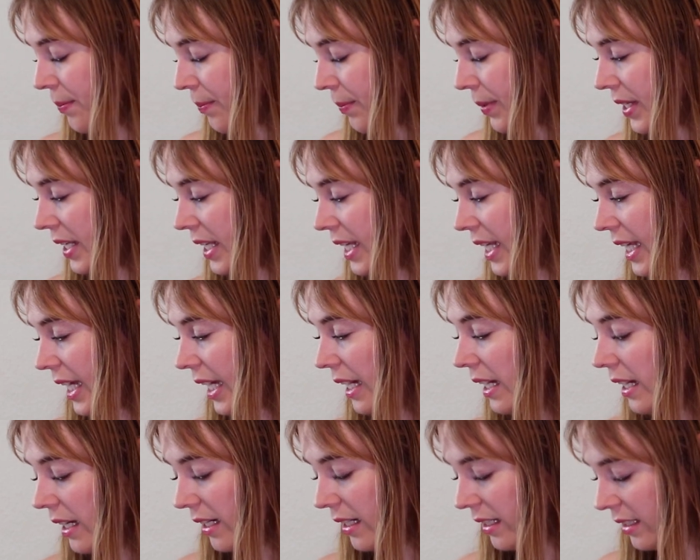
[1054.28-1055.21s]
But
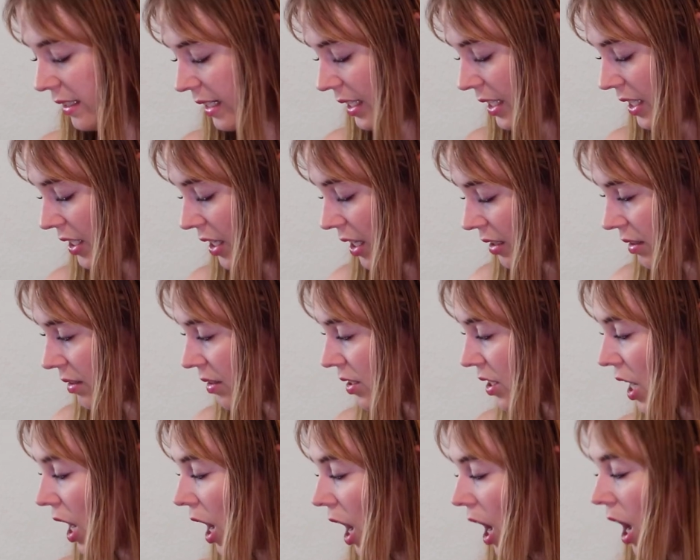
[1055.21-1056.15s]
yeah, let's not
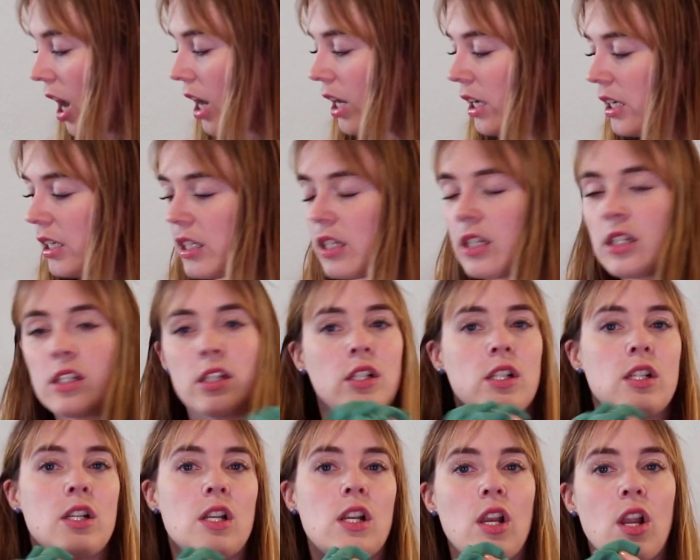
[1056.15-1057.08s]
talk
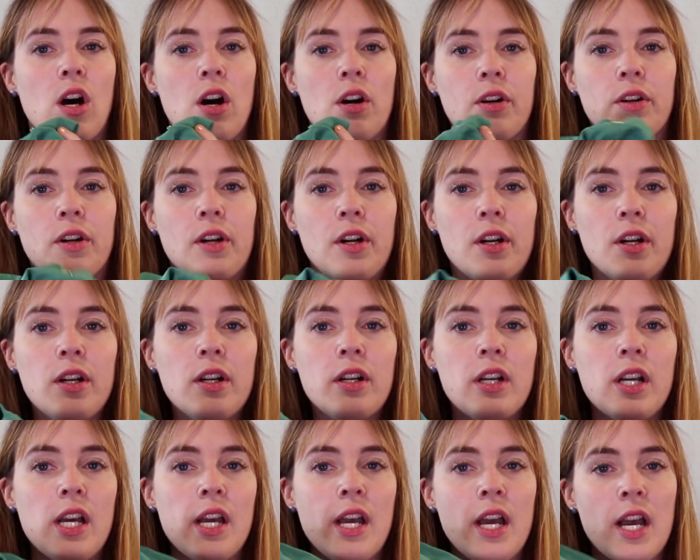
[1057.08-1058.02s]
longer.
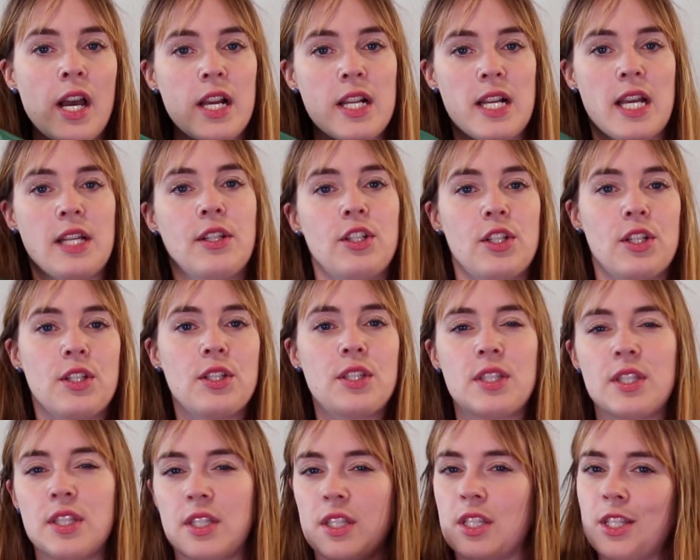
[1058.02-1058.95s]
Let's just
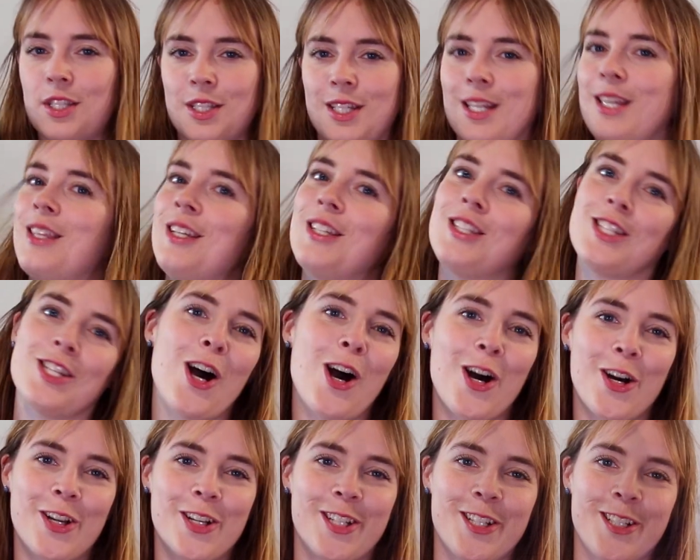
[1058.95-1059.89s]
see these
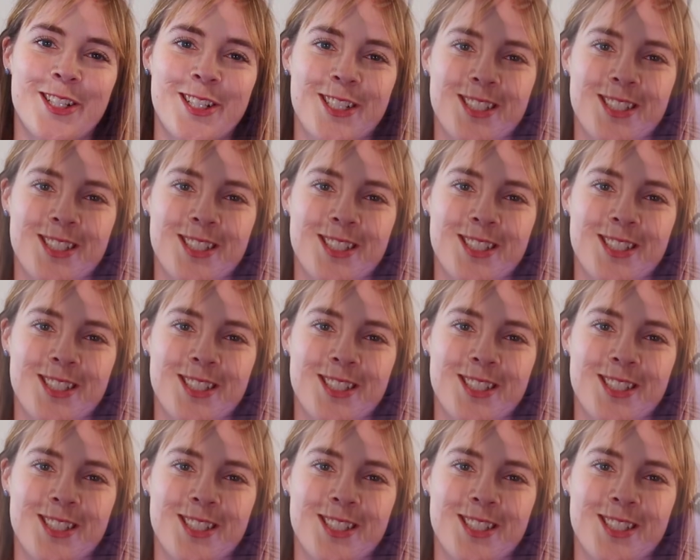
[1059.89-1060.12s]
on.